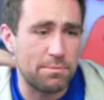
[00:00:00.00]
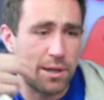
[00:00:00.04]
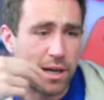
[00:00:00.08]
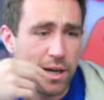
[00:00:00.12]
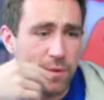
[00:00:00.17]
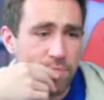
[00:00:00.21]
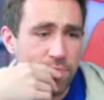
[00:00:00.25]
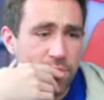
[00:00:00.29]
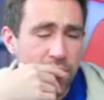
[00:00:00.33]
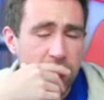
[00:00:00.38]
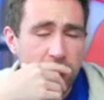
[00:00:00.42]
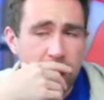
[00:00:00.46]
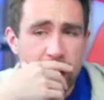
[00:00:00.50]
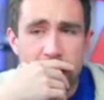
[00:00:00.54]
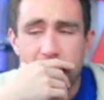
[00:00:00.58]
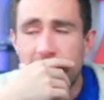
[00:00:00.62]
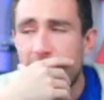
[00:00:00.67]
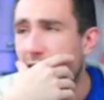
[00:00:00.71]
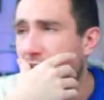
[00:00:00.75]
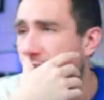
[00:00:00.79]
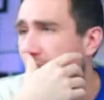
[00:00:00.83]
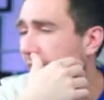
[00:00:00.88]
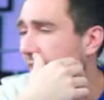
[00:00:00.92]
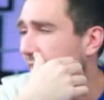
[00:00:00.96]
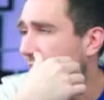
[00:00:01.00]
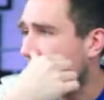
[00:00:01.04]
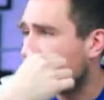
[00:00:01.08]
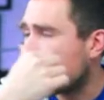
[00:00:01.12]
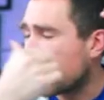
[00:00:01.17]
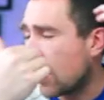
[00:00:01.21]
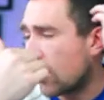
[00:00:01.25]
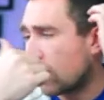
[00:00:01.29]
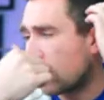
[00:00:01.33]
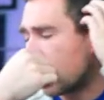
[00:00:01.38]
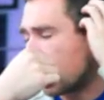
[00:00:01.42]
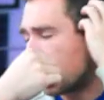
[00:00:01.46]
But I,
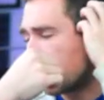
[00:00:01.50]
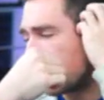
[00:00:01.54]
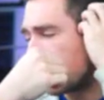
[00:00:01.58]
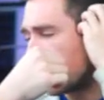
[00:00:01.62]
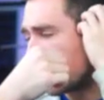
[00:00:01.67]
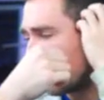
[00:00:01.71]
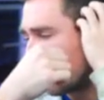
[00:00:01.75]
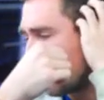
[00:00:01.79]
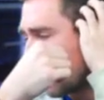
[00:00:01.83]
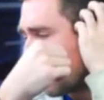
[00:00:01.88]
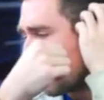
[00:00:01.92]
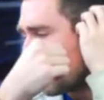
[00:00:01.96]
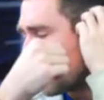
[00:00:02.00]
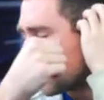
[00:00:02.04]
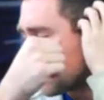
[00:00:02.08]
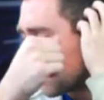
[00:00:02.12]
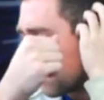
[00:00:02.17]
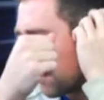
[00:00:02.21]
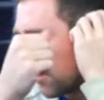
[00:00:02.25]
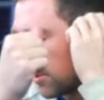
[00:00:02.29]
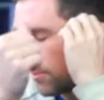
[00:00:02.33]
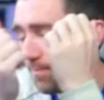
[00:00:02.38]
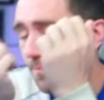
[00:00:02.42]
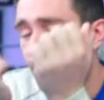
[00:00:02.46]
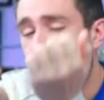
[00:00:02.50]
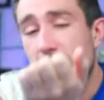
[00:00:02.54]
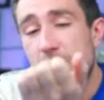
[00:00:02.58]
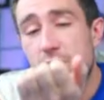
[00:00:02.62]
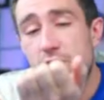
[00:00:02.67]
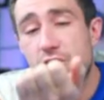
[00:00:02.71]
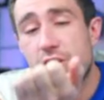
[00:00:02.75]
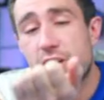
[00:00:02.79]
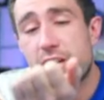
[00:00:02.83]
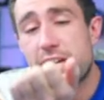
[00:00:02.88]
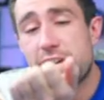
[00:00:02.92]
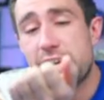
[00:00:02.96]
our little baby Summer,
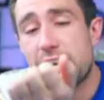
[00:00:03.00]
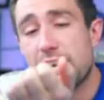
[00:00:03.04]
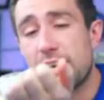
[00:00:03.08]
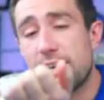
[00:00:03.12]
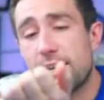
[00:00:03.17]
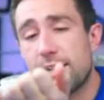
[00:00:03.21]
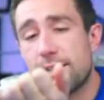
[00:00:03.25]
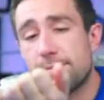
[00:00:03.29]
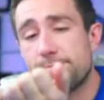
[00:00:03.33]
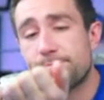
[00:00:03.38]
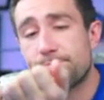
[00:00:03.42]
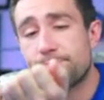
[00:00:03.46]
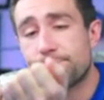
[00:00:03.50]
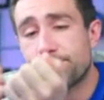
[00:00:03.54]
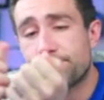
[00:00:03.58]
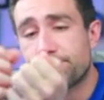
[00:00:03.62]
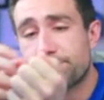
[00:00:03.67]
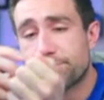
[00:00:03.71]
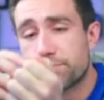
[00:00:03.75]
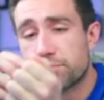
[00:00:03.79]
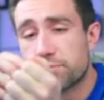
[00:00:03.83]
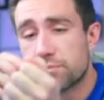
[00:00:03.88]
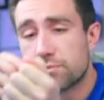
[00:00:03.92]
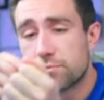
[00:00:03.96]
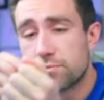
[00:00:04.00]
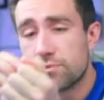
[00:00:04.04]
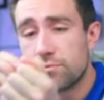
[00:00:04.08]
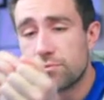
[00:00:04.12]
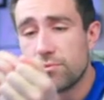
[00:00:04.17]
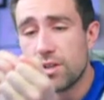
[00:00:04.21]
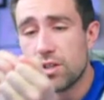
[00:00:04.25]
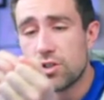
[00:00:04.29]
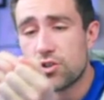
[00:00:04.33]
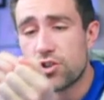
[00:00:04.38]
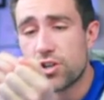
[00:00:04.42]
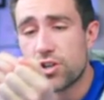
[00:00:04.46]
she's
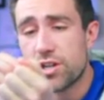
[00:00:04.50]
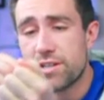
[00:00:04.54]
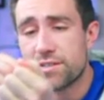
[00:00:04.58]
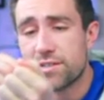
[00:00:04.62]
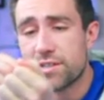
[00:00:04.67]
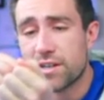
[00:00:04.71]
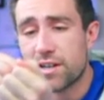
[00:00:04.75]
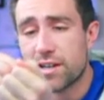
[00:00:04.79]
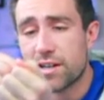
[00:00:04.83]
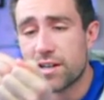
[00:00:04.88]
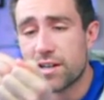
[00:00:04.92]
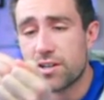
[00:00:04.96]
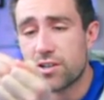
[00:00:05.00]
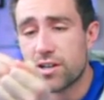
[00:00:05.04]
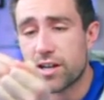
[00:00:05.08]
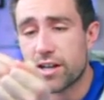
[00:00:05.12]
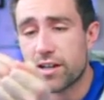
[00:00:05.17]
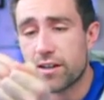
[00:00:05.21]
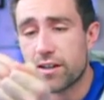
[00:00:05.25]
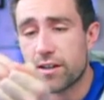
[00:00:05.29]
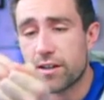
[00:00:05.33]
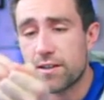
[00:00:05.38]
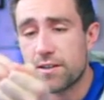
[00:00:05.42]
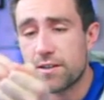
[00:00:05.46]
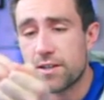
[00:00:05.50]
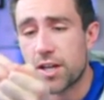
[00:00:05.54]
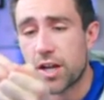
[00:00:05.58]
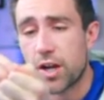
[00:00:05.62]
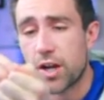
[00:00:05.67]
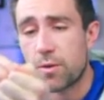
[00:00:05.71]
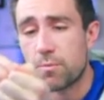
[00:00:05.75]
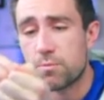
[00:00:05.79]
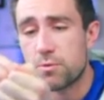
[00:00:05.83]
you know,